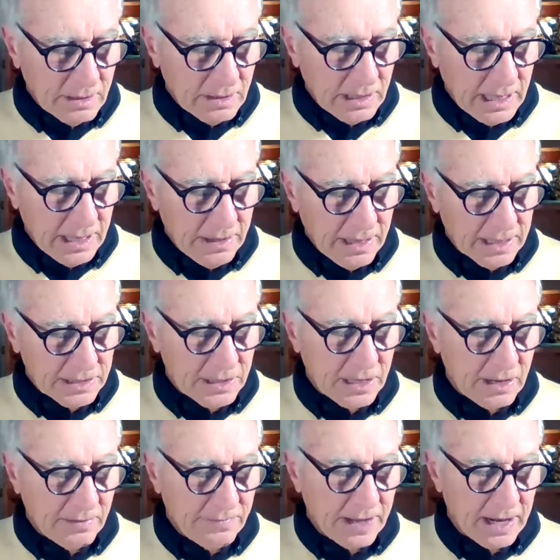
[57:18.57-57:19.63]
he thinks
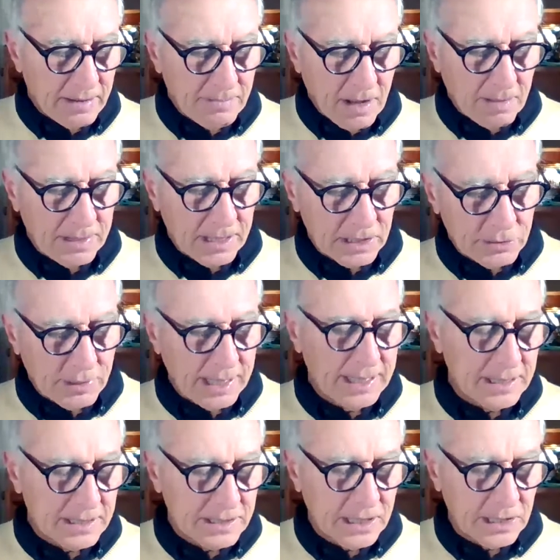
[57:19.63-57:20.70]
Theravada might be a
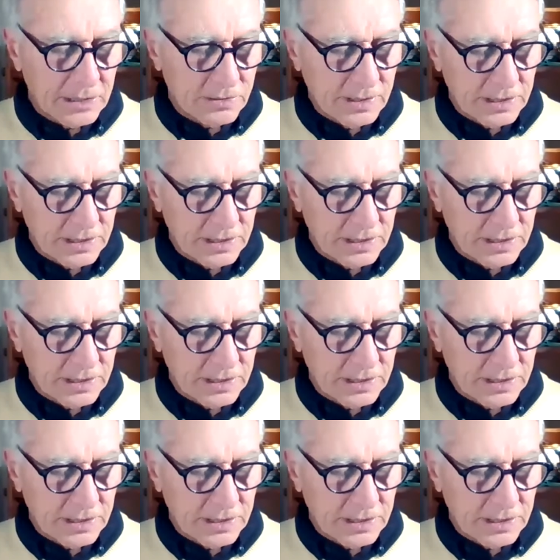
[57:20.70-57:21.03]
20th century